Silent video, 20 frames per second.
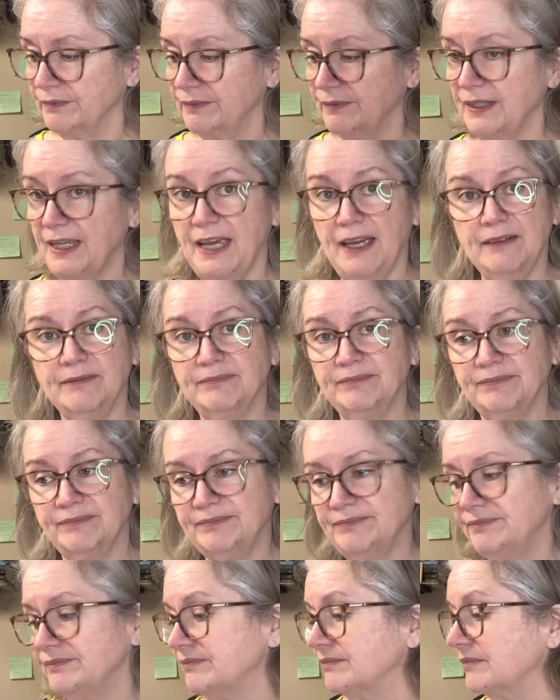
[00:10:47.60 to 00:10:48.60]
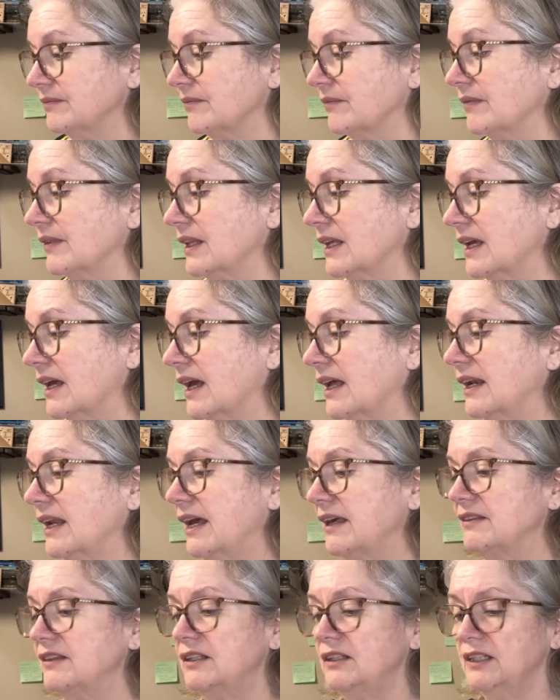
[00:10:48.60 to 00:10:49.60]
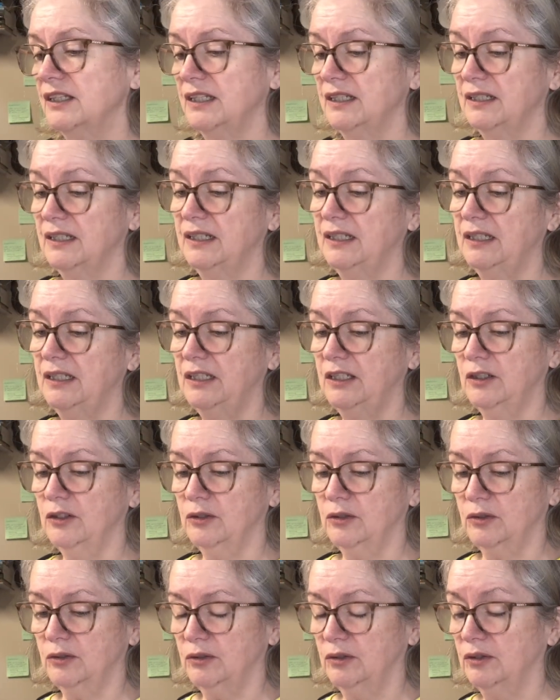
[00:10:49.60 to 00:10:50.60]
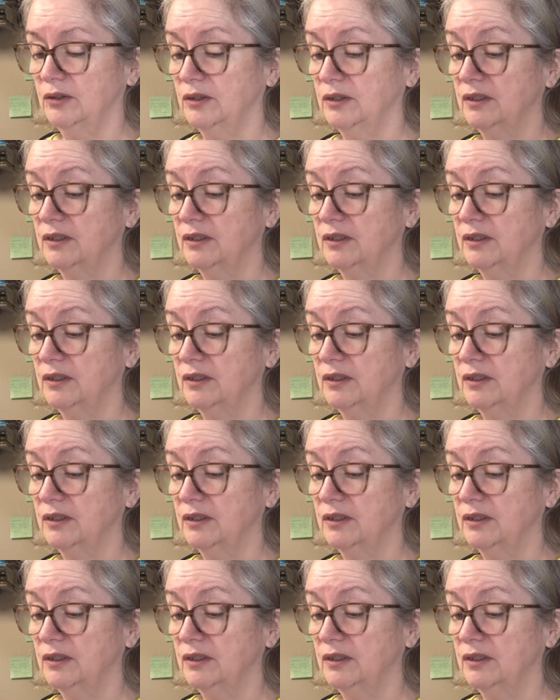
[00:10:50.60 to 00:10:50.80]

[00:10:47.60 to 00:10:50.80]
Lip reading: yeah, I have to look at here.